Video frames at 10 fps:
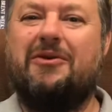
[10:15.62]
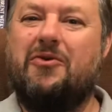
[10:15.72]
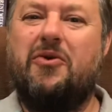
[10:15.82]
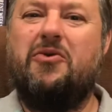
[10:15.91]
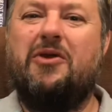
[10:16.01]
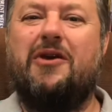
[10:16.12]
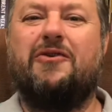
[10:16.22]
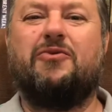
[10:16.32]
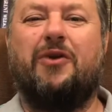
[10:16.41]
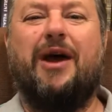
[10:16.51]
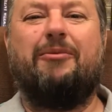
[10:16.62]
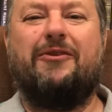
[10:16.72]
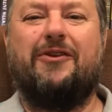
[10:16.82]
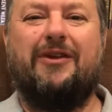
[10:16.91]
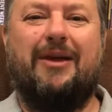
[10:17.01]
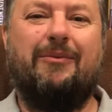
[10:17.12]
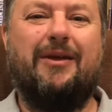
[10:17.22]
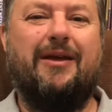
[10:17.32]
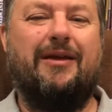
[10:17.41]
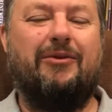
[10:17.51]
who knows what happened to them?
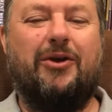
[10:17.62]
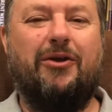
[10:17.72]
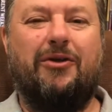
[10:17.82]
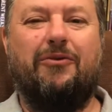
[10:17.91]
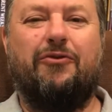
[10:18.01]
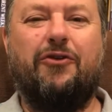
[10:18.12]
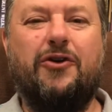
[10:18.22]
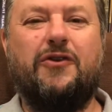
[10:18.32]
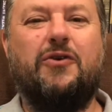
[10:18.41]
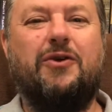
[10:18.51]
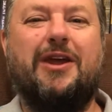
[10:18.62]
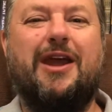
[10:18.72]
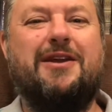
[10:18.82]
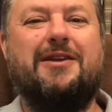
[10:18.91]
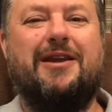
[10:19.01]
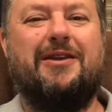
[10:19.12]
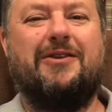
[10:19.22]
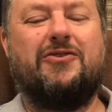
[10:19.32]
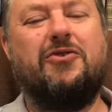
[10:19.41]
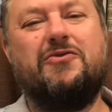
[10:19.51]
We're not referred to again in the
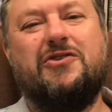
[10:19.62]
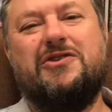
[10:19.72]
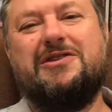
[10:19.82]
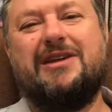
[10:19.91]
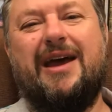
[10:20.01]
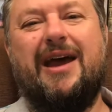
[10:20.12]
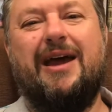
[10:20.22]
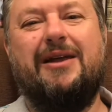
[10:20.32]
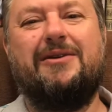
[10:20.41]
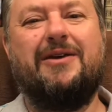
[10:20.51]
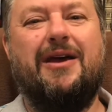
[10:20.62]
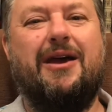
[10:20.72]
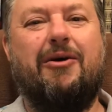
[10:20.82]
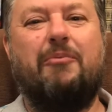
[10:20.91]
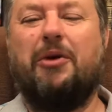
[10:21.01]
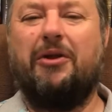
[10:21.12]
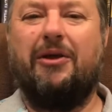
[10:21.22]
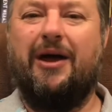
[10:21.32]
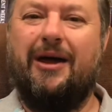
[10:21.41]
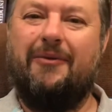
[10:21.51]
scriptures.
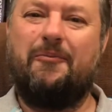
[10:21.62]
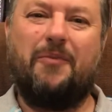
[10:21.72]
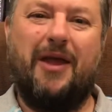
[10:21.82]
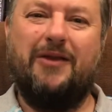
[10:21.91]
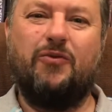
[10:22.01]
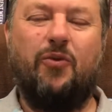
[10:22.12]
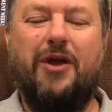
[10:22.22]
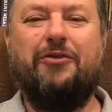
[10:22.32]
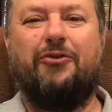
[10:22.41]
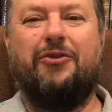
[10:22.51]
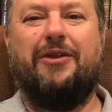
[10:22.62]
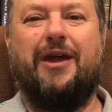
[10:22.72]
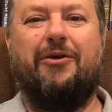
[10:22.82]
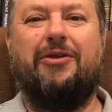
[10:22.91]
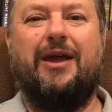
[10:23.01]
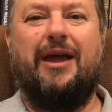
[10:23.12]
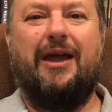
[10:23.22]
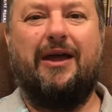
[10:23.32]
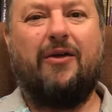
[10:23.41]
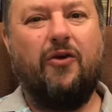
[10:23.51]
But it's wonderful that they were
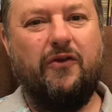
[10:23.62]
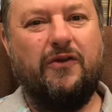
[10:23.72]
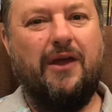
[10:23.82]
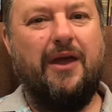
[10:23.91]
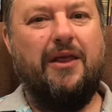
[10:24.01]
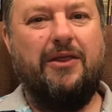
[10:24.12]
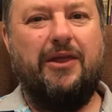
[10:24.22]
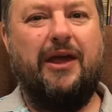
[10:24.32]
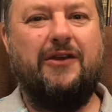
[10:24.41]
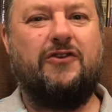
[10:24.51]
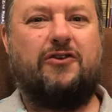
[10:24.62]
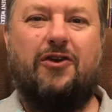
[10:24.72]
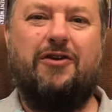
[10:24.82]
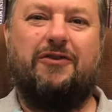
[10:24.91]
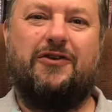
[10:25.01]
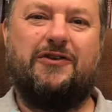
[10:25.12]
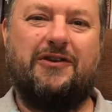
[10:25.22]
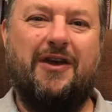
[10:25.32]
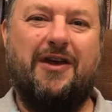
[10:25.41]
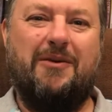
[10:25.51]
there because their
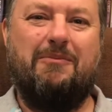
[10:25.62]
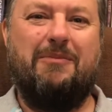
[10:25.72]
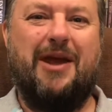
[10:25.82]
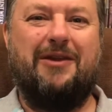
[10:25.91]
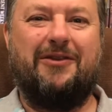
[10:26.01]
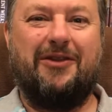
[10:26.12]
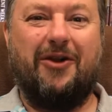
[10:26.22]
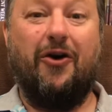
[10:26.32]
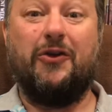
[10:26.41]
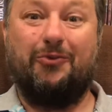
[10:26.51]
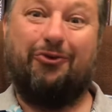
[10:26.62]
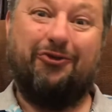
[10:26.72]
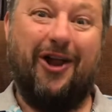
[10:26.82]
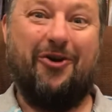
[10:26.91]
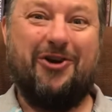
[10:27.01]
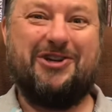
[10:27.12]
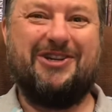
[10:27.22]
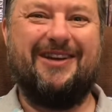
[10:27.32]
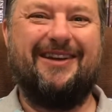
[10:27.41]
service meant that the gospel flourished,